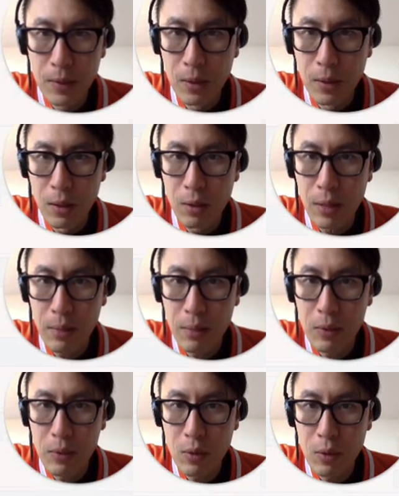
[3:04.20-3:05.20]
Okay,
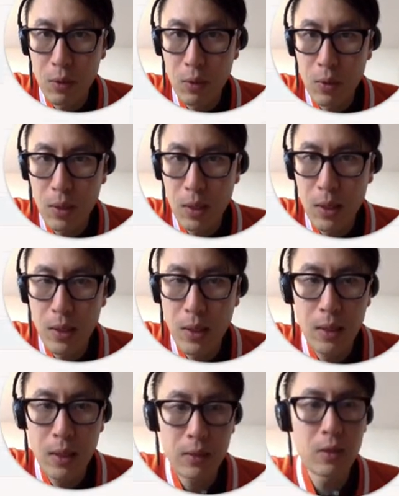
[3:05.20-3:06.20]

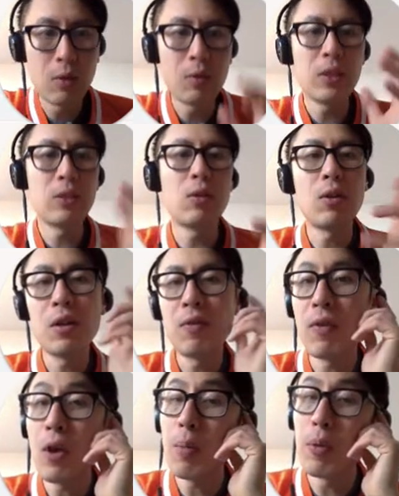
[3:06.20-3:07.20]
so these are the
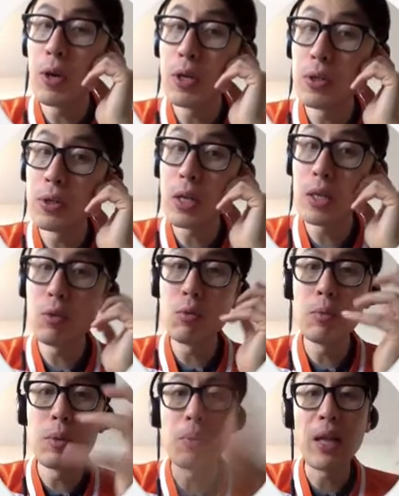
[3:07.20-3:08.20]
different operations that you
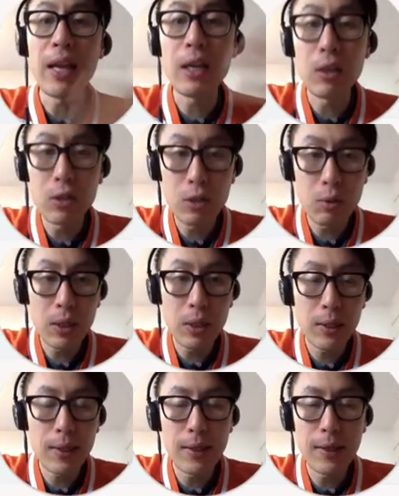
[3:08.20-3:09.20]
would be planning on
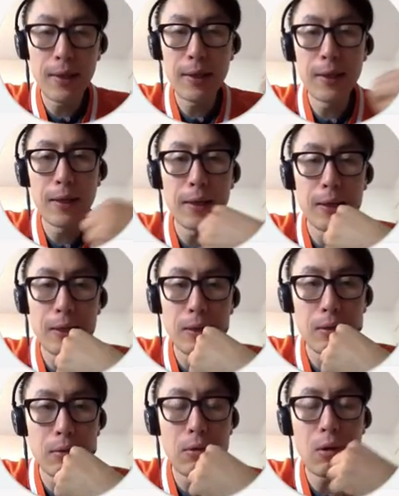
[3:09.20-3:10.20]
doing,
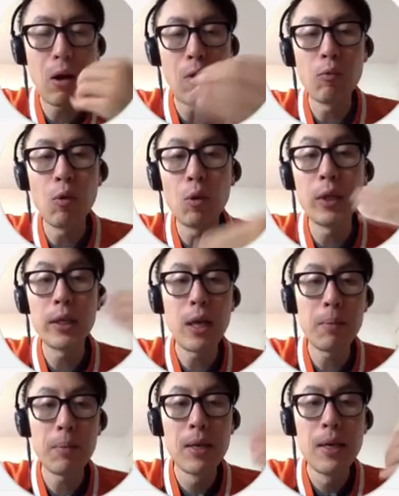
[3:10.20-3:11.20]
rolling
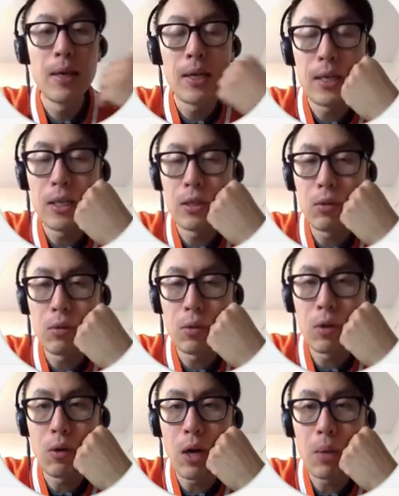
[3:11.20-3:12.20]
up into
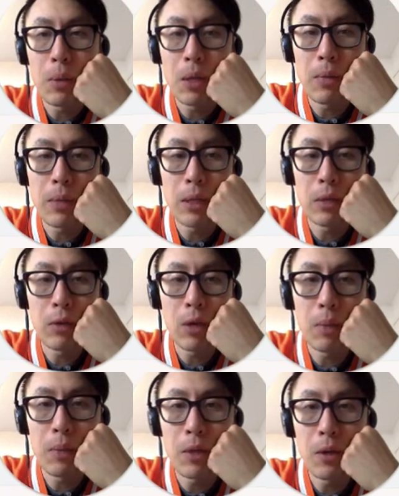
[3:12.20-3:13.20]
your upcoming
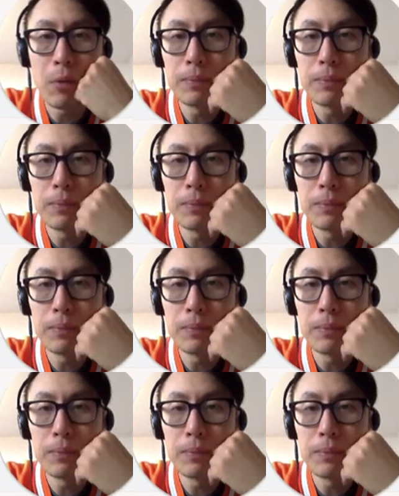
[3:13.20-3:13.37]
crop year.